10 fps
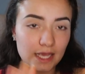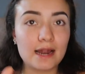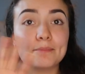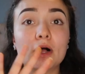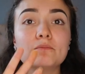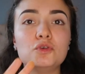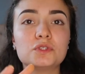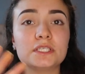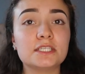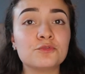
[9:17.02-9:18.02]
And I'm
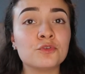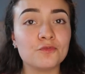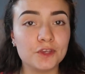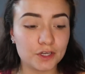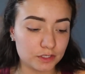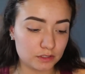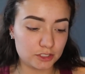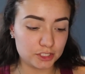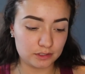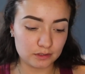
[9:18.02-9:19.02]
using different
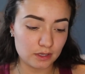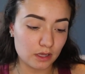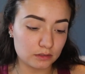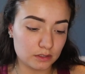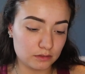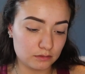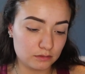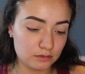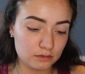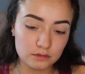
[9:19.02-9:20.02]
fingers, just so y'all know.
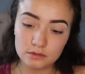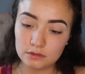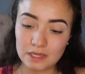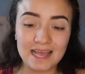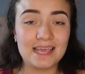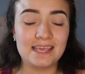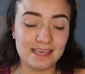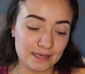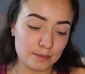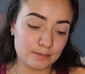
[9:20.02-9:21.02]

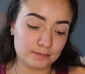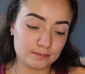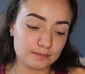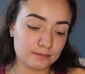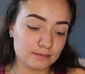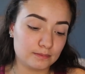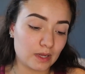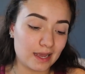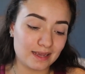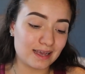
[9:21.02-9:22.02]
I
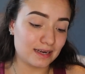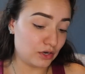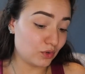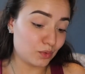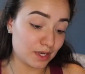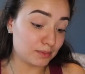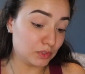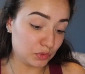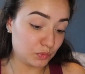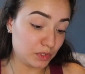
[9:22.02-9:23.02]
kind of know what I'm
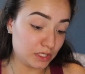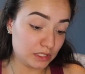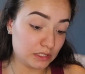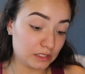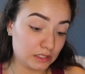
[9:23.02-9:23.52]
doing.